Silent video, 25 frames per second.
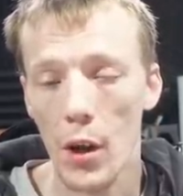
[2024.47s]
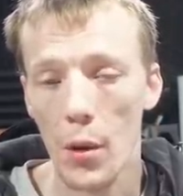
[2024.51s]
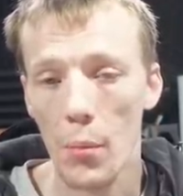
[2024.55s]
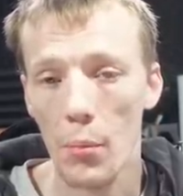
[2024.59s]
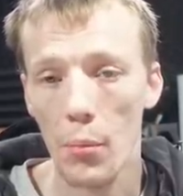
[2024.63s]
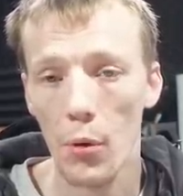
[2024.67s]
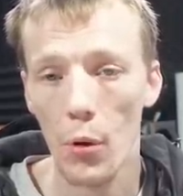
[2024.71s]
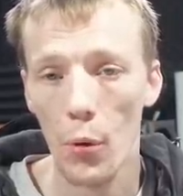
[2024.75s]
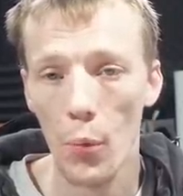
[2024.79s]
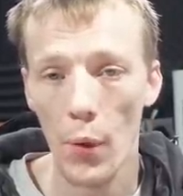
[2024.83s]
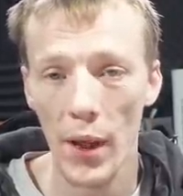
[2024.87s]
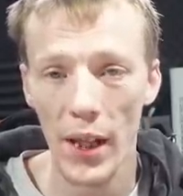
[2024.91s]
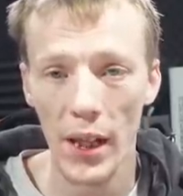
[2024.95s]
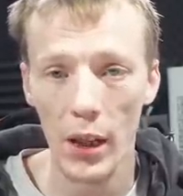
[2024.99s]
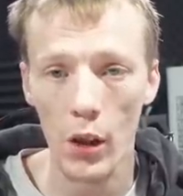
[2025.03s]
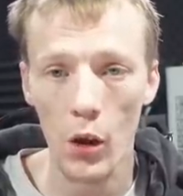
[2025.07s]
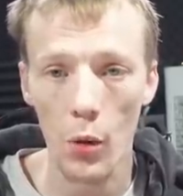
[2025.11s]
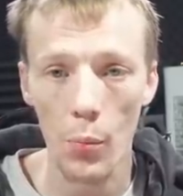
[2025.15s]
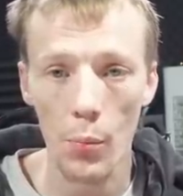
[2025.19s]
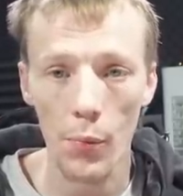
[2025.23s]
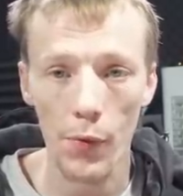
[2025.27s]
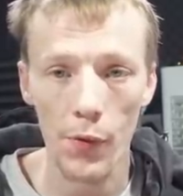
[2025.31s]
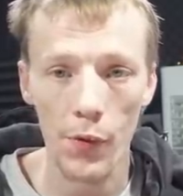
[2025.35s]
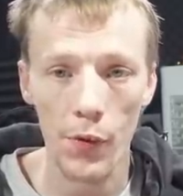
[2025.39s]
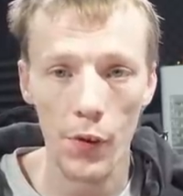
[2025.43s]
But when it
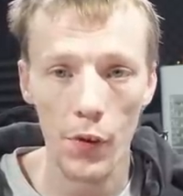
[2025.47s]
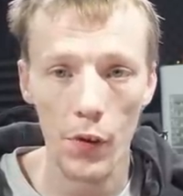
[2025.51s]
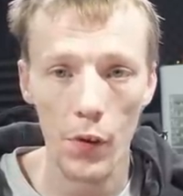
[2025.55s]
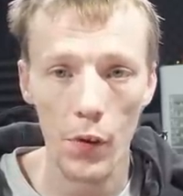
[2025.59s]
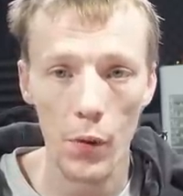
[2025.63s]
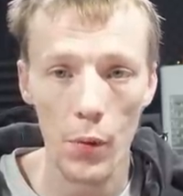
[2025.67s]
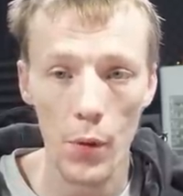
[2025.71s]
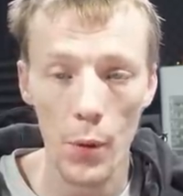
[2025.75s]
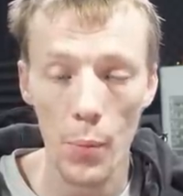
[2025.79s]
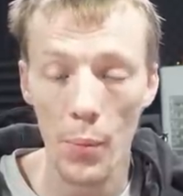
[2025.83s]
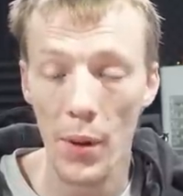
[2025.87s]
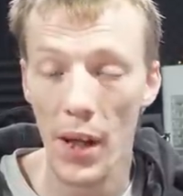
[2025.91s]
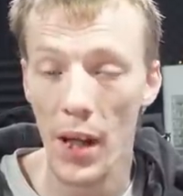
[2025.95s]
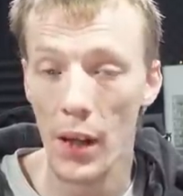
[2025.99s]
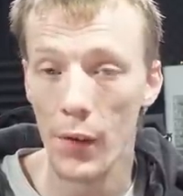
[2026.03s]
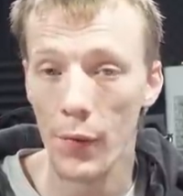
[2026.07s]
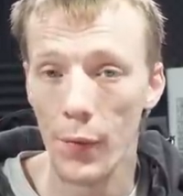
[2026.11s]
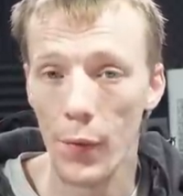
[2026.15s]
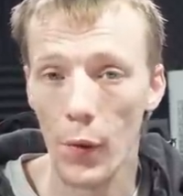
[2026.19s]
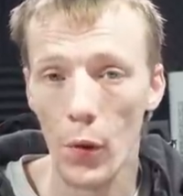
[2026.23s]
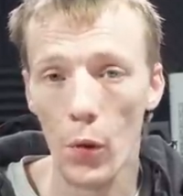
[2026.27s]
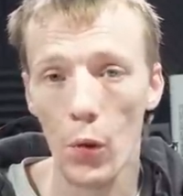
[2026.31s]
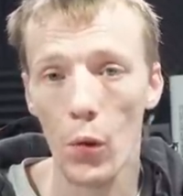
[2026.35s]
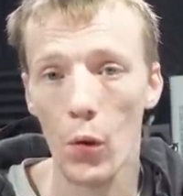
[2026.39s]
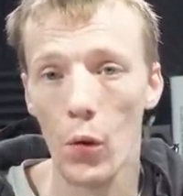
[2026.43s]
comes to the
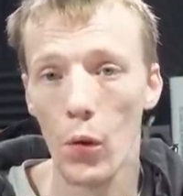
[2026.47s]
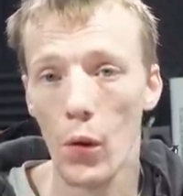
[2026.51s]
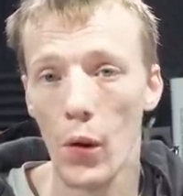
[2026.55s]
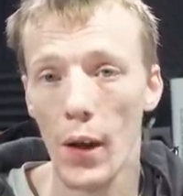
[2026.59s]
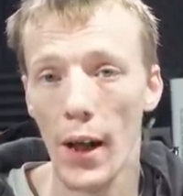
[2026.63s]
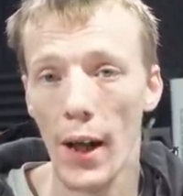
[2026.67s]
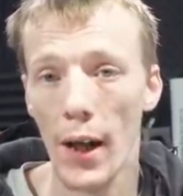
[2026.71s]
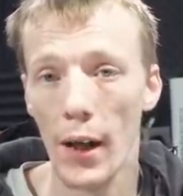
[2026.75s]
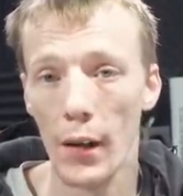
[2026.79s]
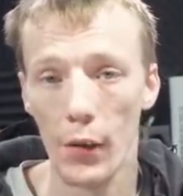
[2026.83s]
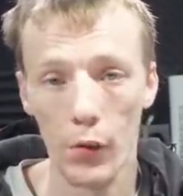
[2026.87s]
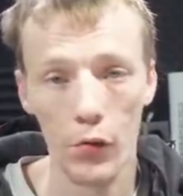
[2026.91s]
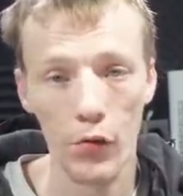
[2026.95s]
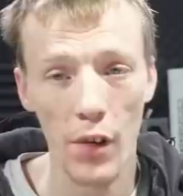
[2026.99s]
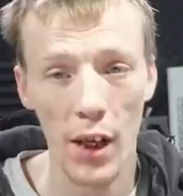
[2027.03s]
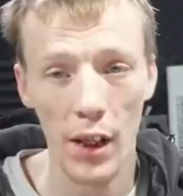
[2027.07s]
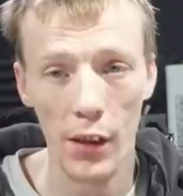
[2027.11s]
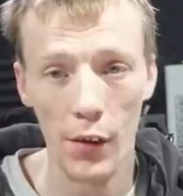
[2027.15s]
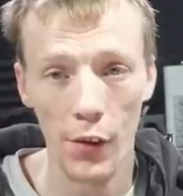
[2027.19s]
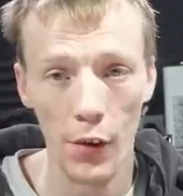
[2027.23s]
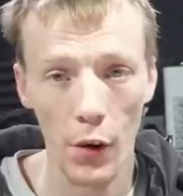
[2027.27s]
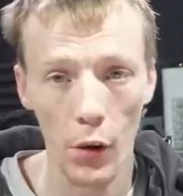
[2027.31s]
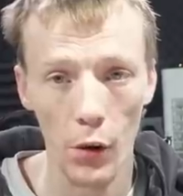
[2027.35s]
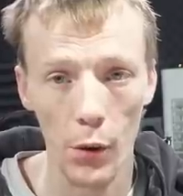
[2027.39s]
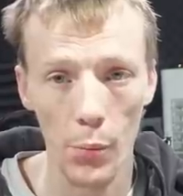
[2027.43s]
PS4 and cracked
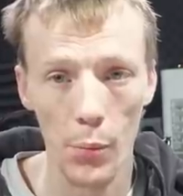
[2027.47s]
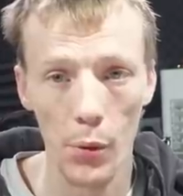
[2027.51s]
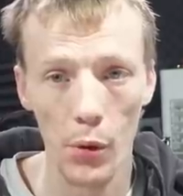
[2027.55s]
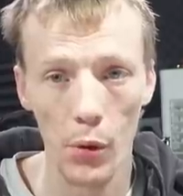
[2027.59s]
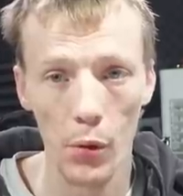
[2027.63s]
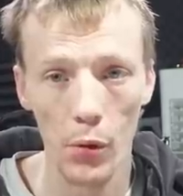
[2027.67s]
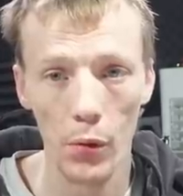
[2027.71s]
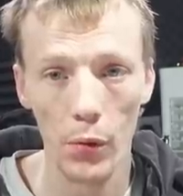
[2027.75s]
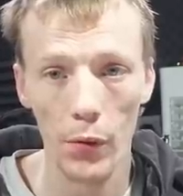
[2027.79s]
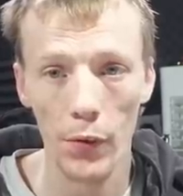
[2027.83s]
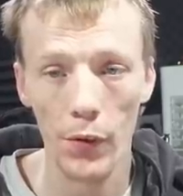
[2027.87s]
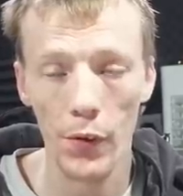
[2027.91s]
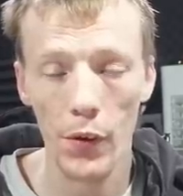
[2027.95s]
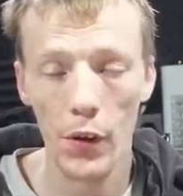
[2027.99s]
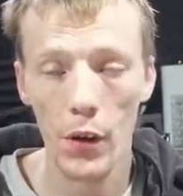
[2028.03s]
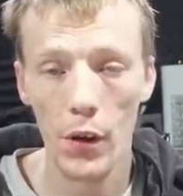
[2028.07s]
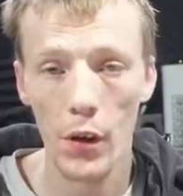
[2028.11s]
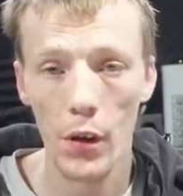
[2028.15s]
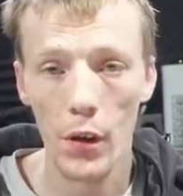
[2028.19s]
solder balls,